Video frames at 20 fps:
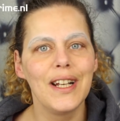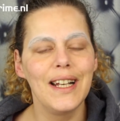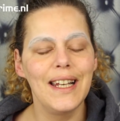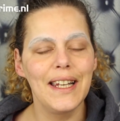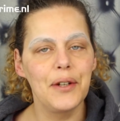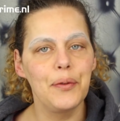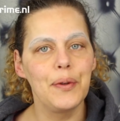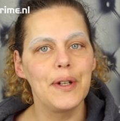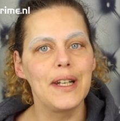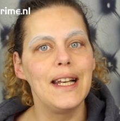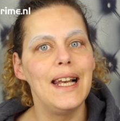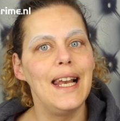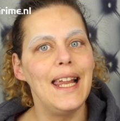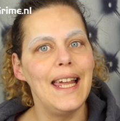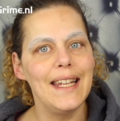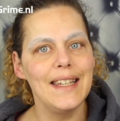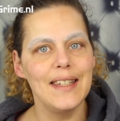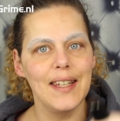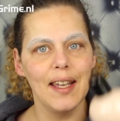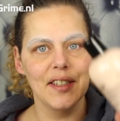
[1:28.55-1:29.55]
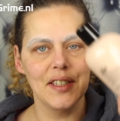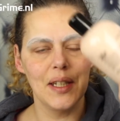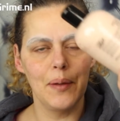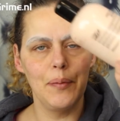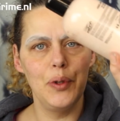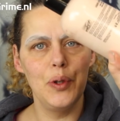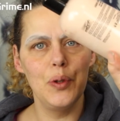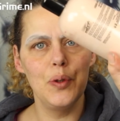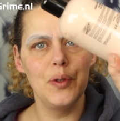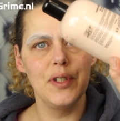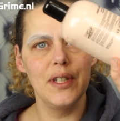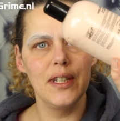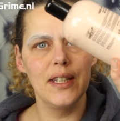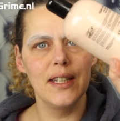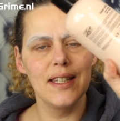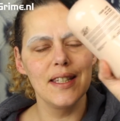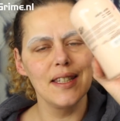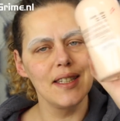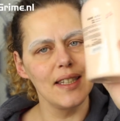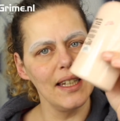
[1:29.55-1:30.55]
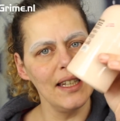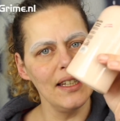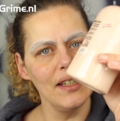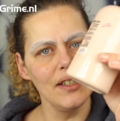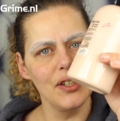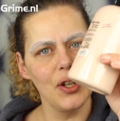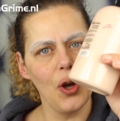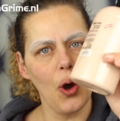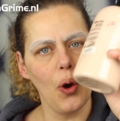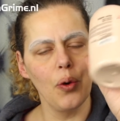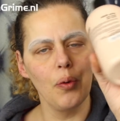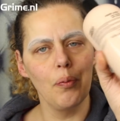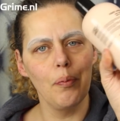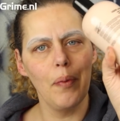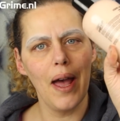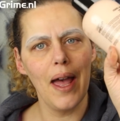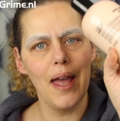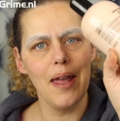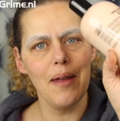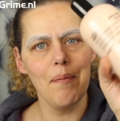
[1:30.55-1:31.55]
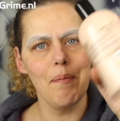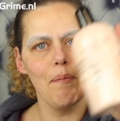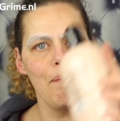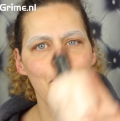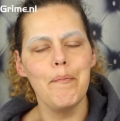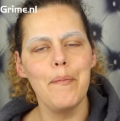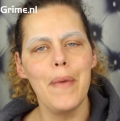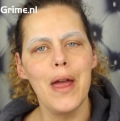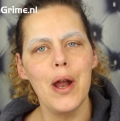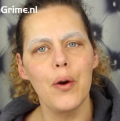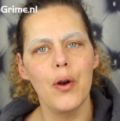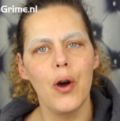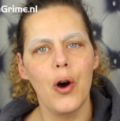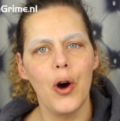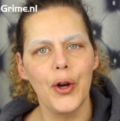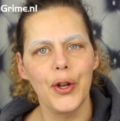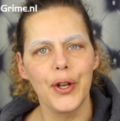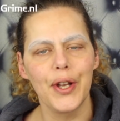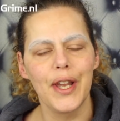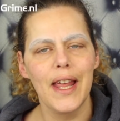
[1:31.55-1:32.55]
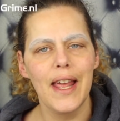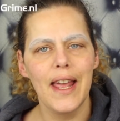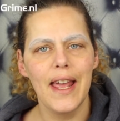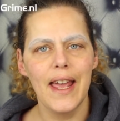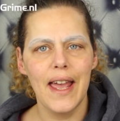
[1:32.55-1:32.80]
the liquid latex, I'm using the Skin Tone by Meron